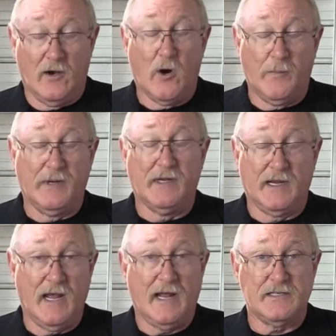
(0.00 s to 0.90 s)
hoping to
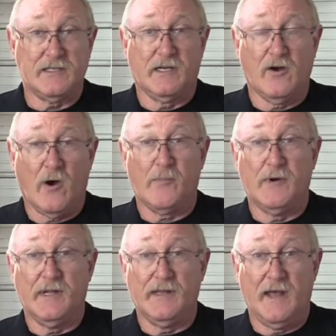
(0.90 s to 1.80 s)
catch the
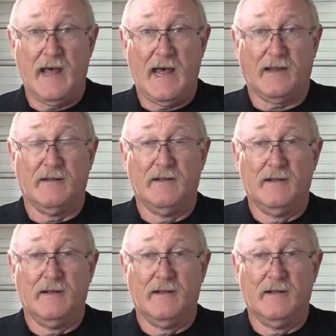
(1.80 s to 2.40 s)
culprit in the act.